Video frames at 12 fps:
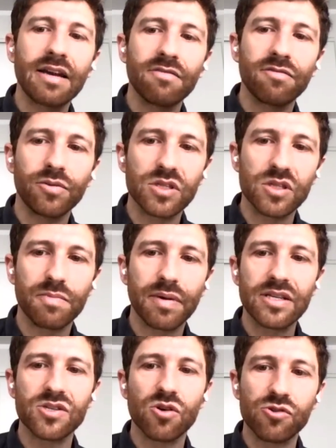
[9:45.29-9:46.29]
influenced by
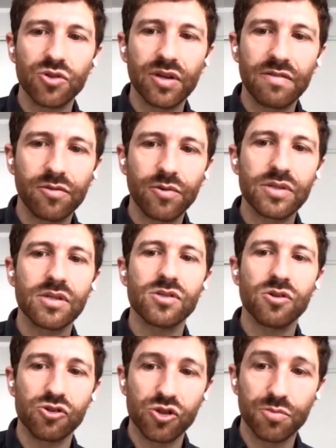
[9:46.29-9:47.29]
social influence and
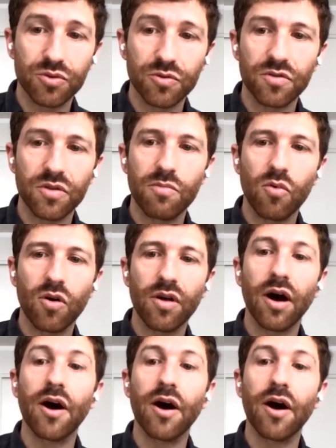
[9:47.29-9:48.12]
social proof the more